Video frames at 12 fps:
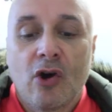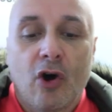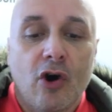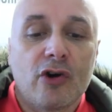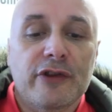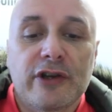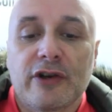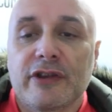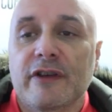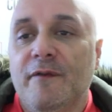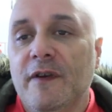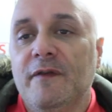All the
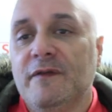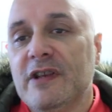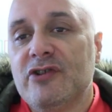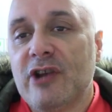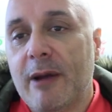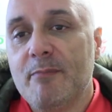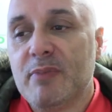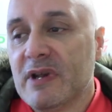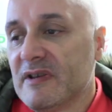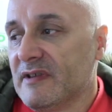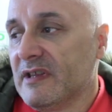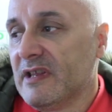other 50
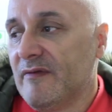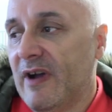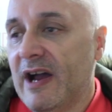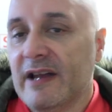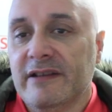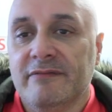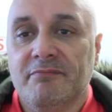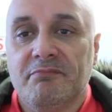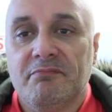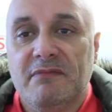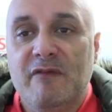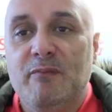champions that they've had,
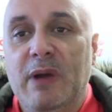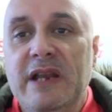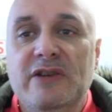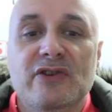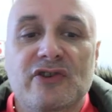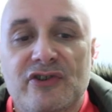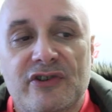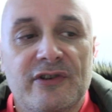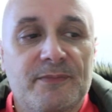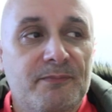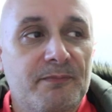they've pinched.